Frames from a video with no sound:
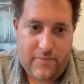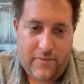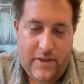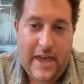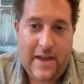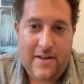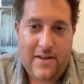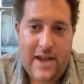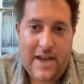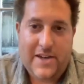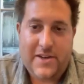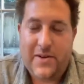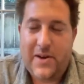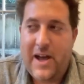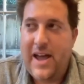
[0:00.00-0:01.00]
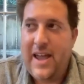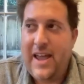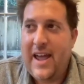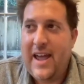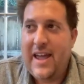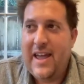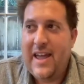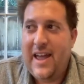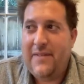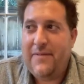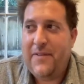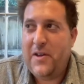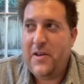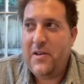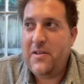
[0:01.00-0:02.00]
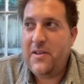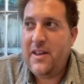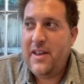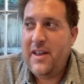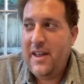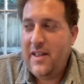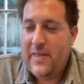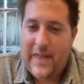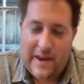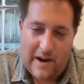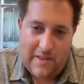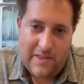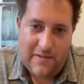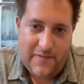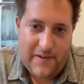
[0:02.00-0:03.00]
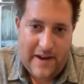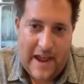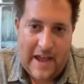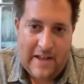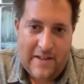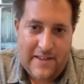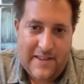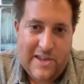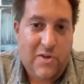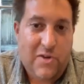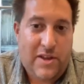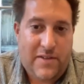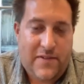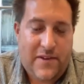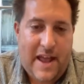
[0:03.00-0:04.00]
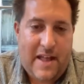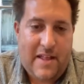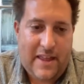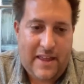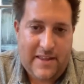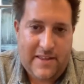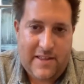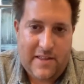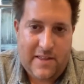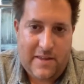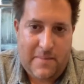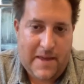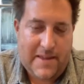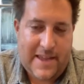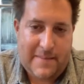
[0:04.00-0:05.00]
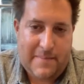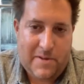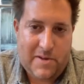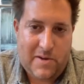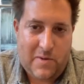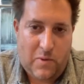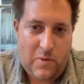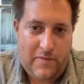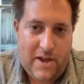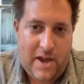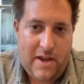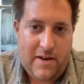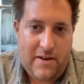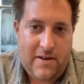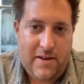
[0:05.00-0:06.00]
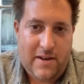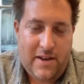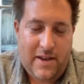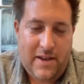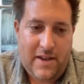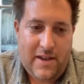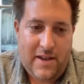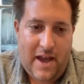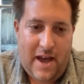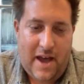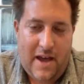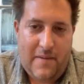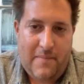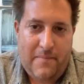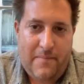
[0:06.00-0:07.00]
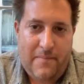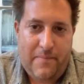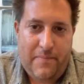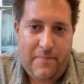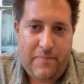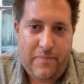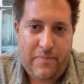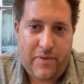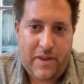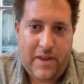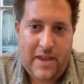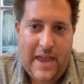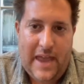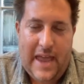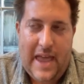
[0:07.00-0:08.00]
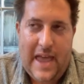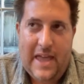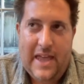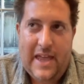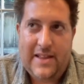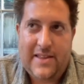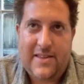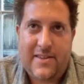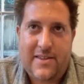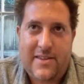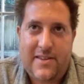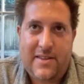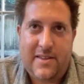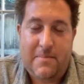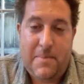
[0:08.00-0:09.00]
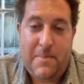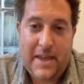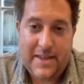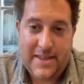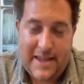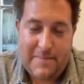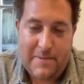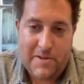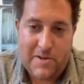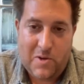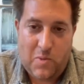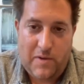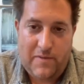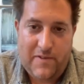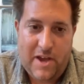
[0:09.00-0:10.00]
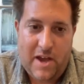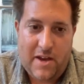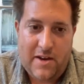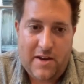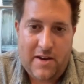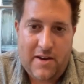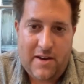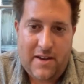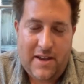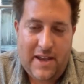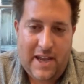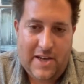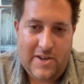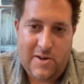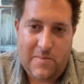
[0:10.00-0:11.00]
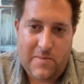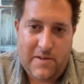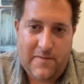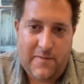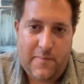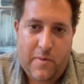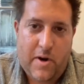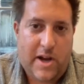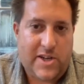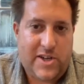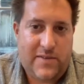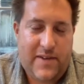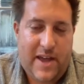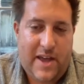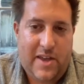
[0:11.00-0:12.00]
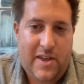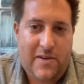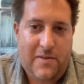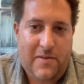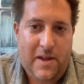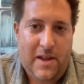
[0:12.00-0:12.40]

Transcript: Yeah, I do. I feel that the series finale is the best episode we've done. Um, it's the biggest episode we've done in terms of production value,